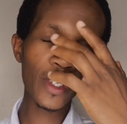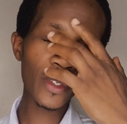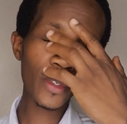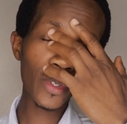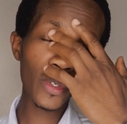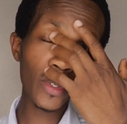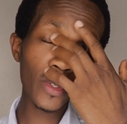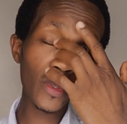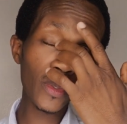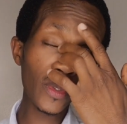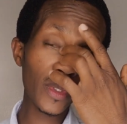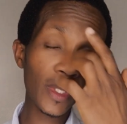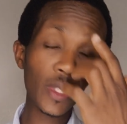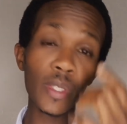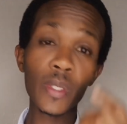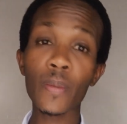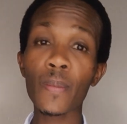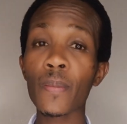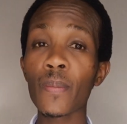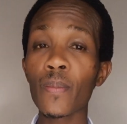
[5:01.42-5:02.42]

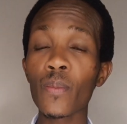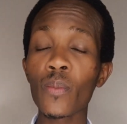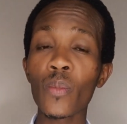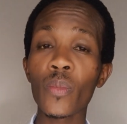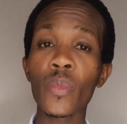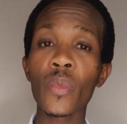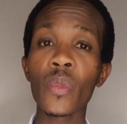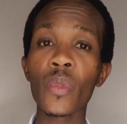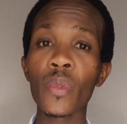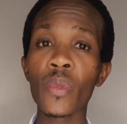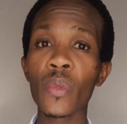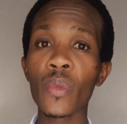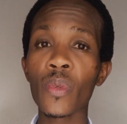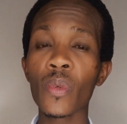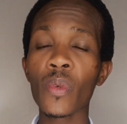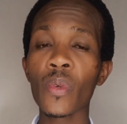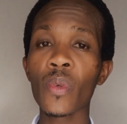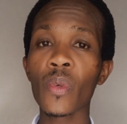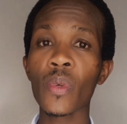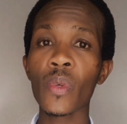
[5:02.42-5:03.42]
introduced
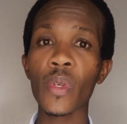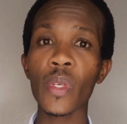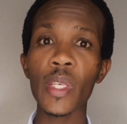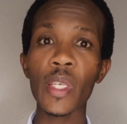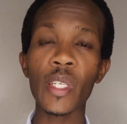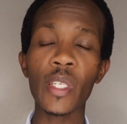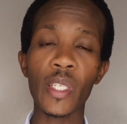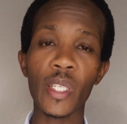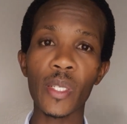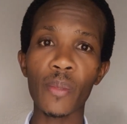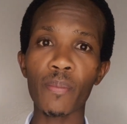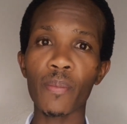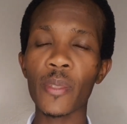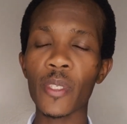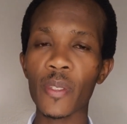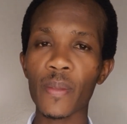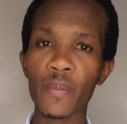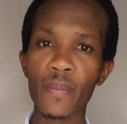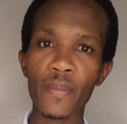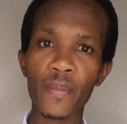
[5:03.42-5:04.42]

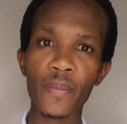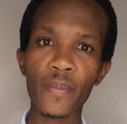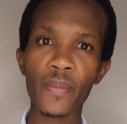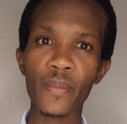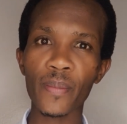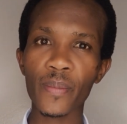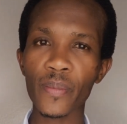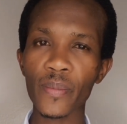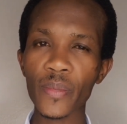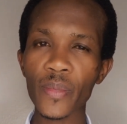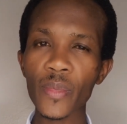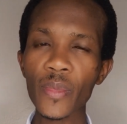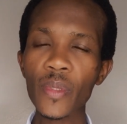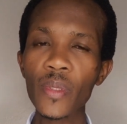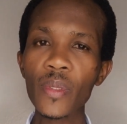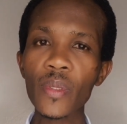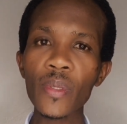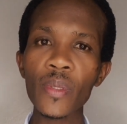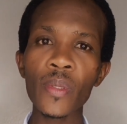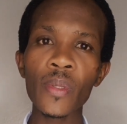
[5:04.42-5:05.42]
e-teams.
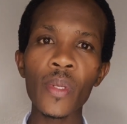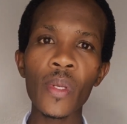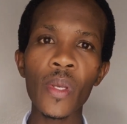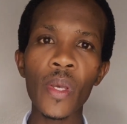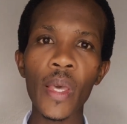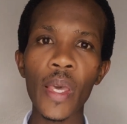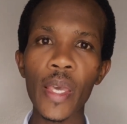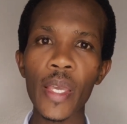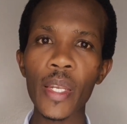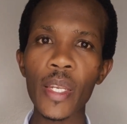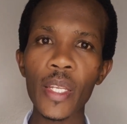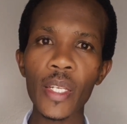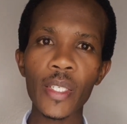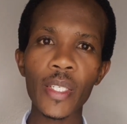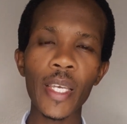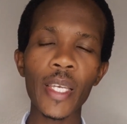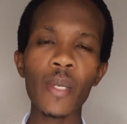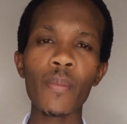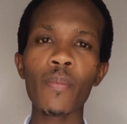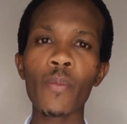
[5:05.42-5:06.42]

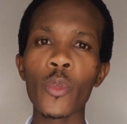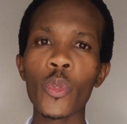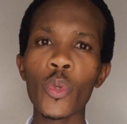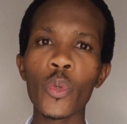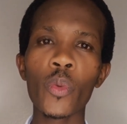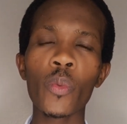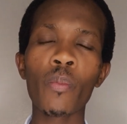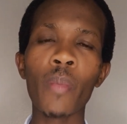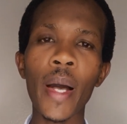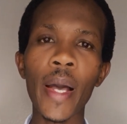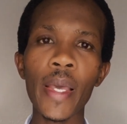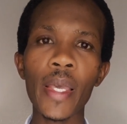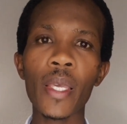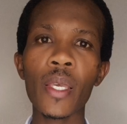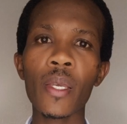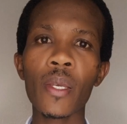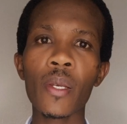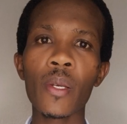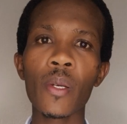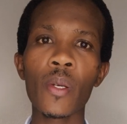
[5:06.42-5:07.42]
Anytime you
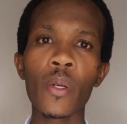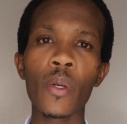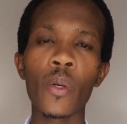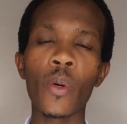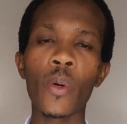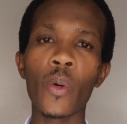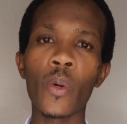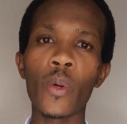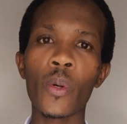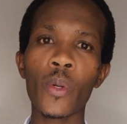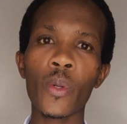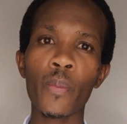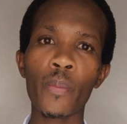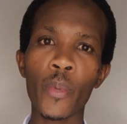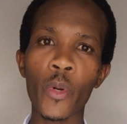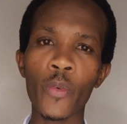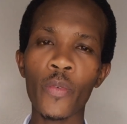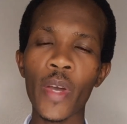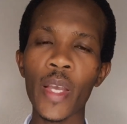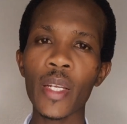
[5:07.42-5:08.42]
buy or
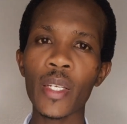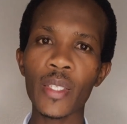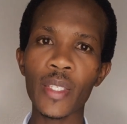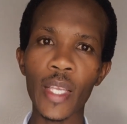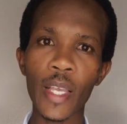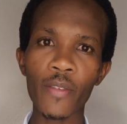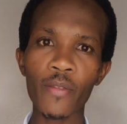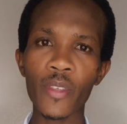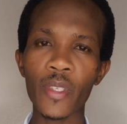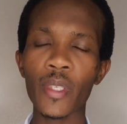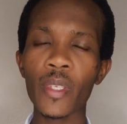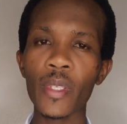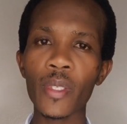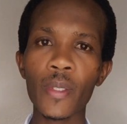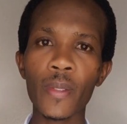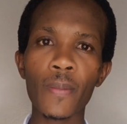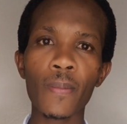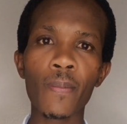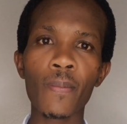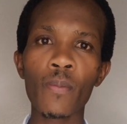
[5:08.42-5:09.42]
provide
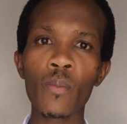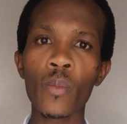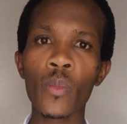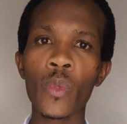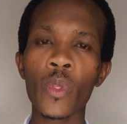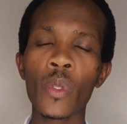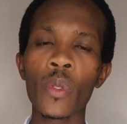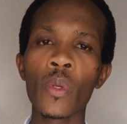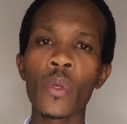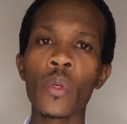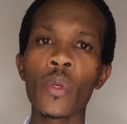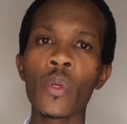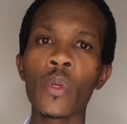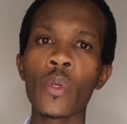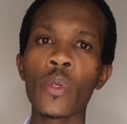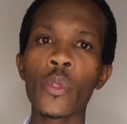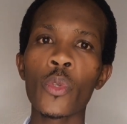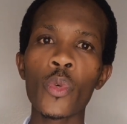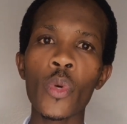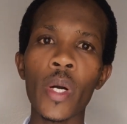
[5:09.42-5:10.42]
services,
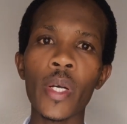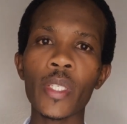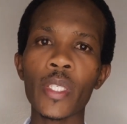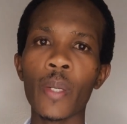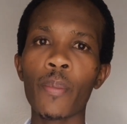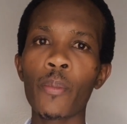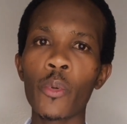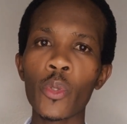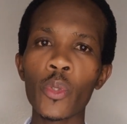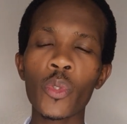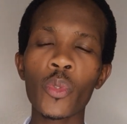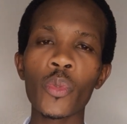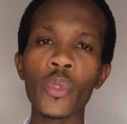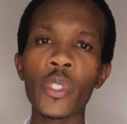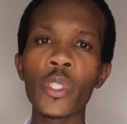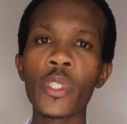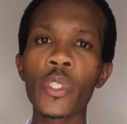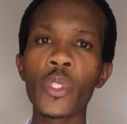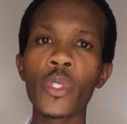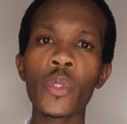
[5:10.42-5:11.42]
you are supposed
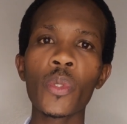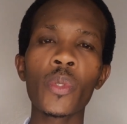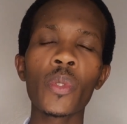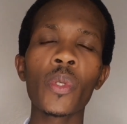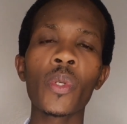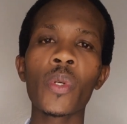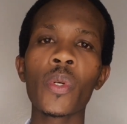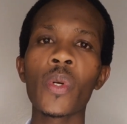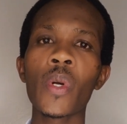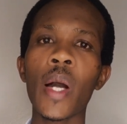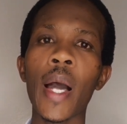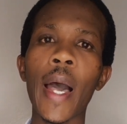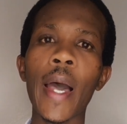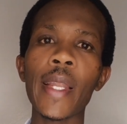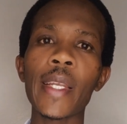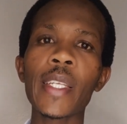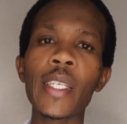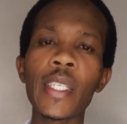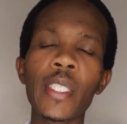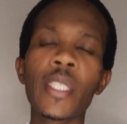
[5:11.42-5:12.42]
to issue
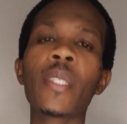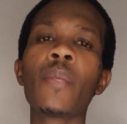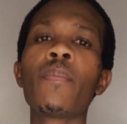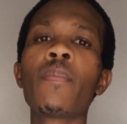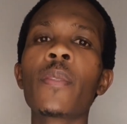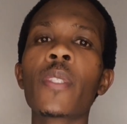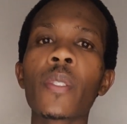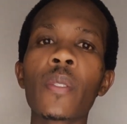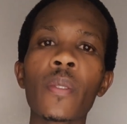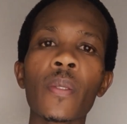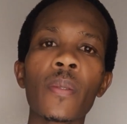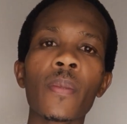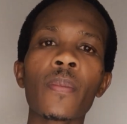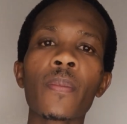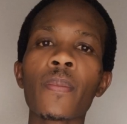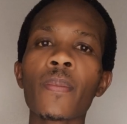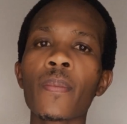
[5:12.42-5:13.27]
an e-teams